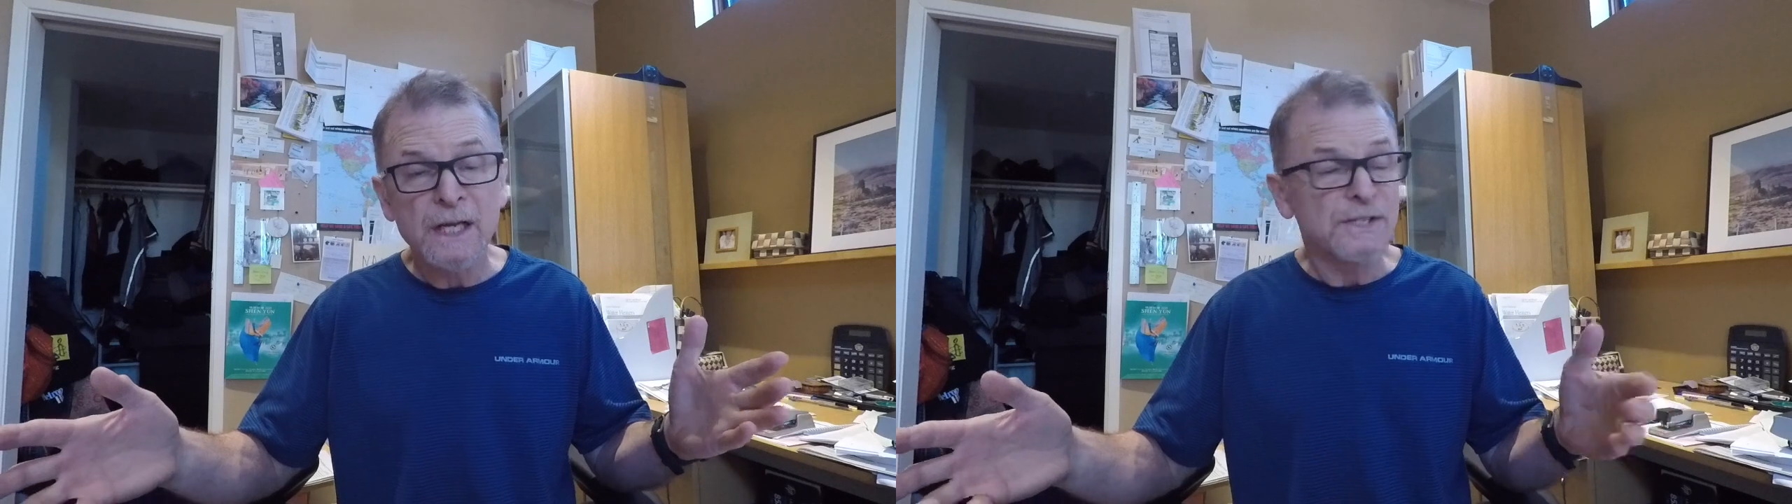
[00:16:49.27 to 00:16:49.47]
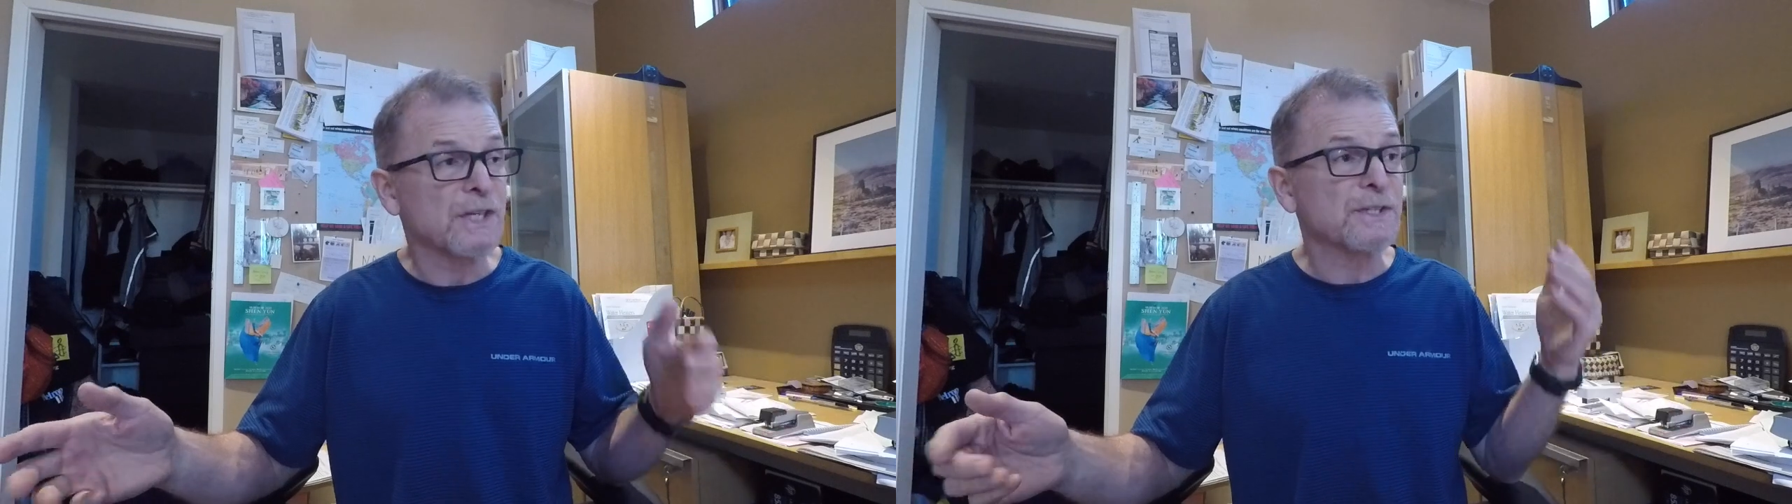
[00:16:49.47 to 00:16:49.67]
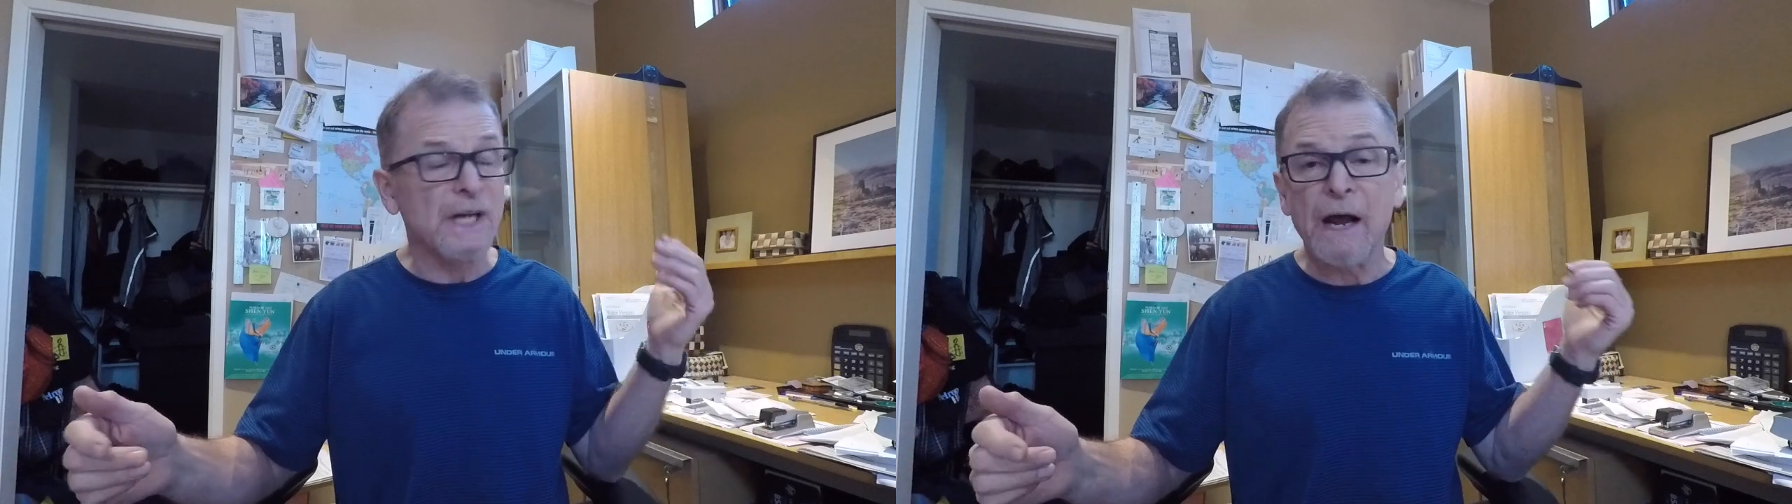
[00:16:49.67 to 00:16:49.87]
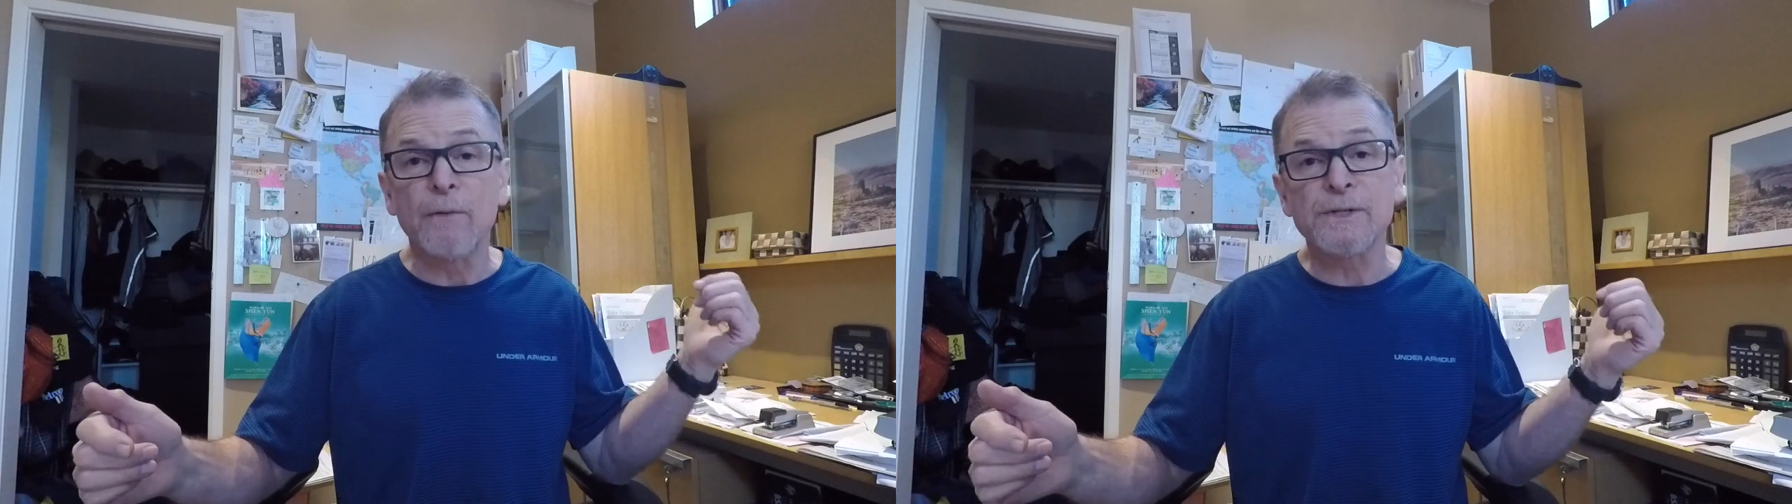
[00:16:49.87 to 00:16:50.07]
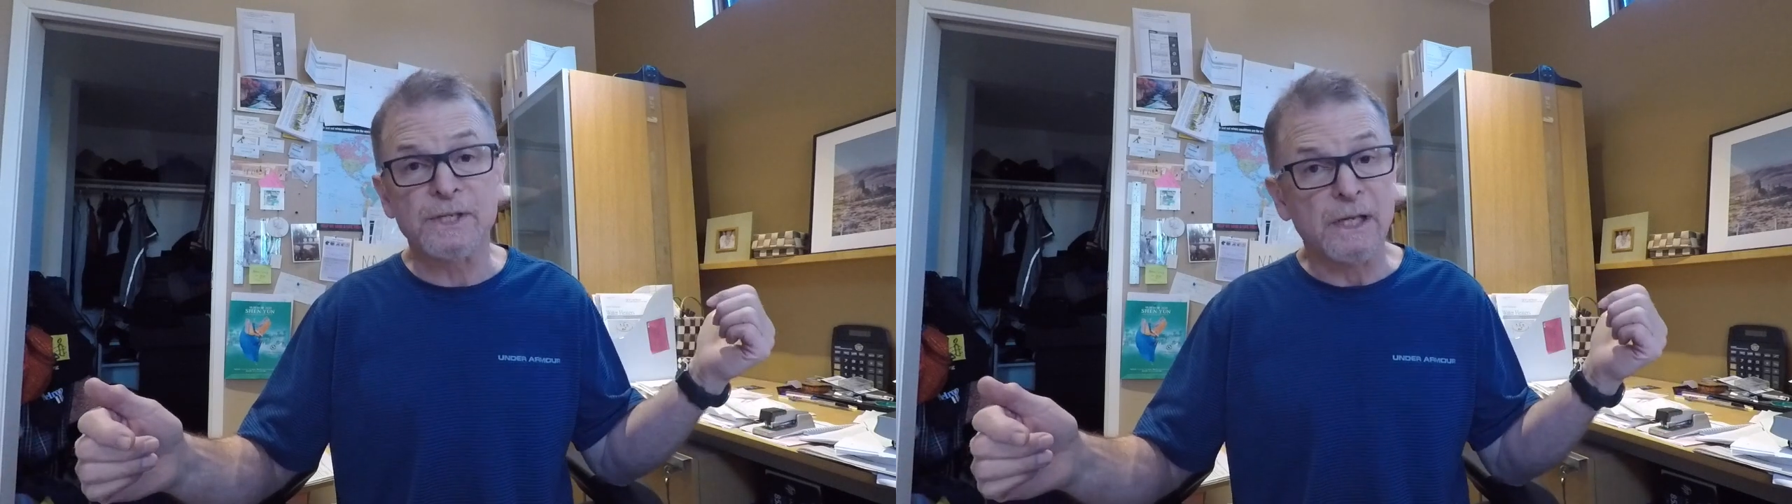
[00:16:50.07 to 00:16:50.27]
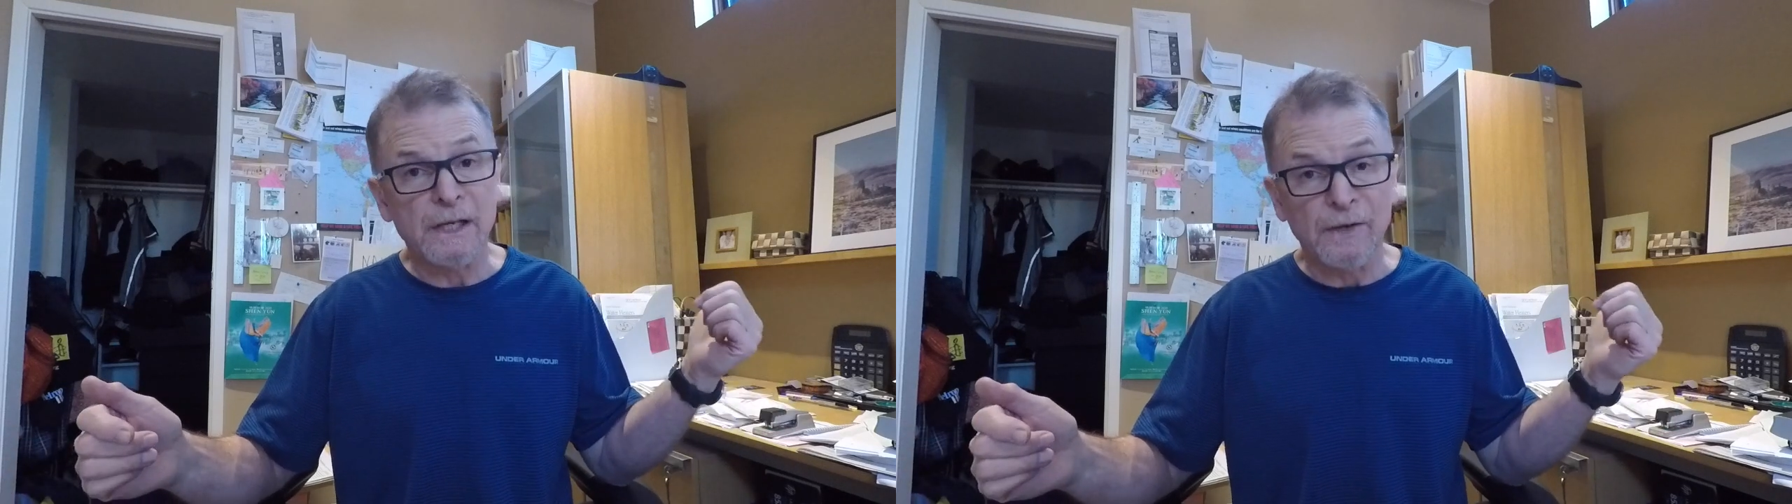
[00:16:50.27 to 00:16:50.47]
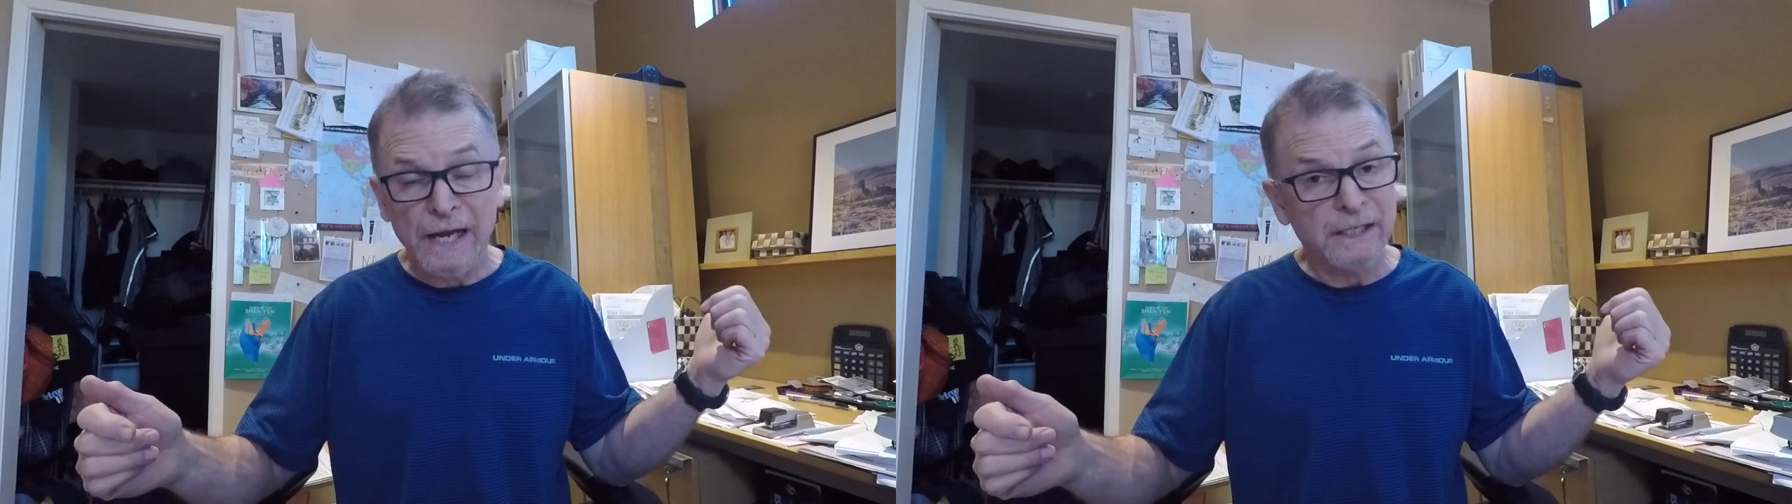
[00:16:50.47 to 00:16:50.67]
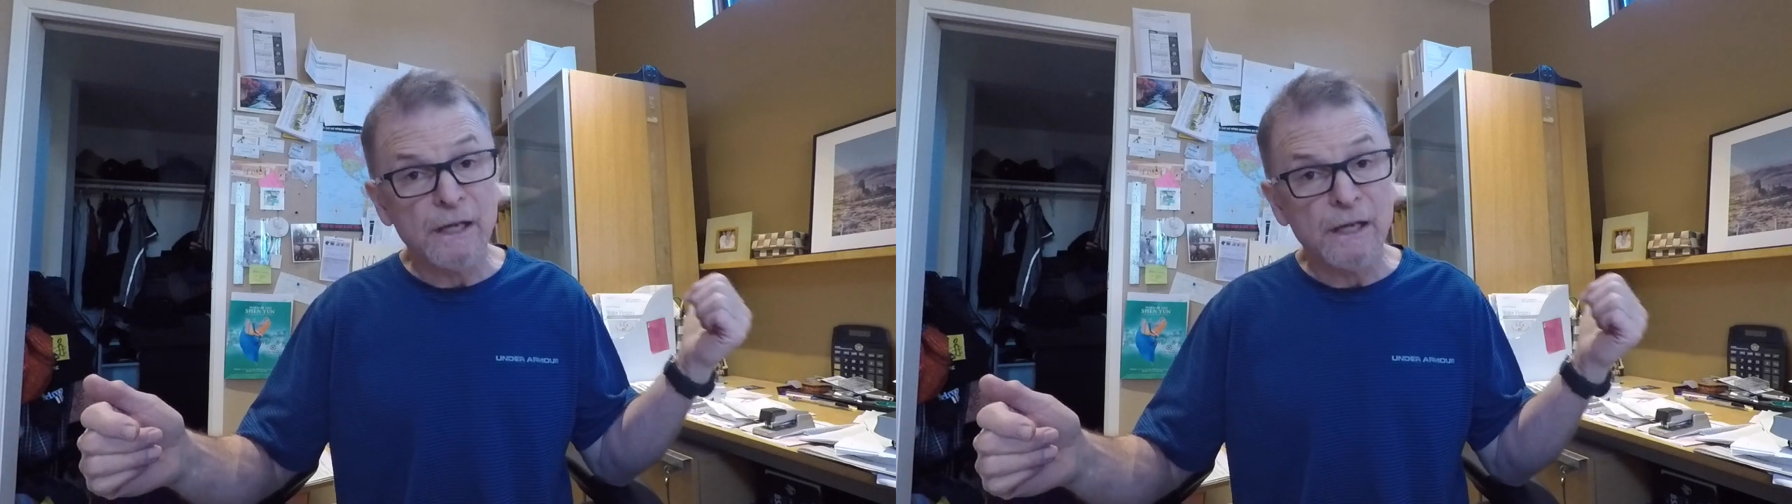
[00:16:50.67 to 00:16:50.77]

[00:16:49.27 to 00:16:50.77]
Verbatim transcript: Since I was like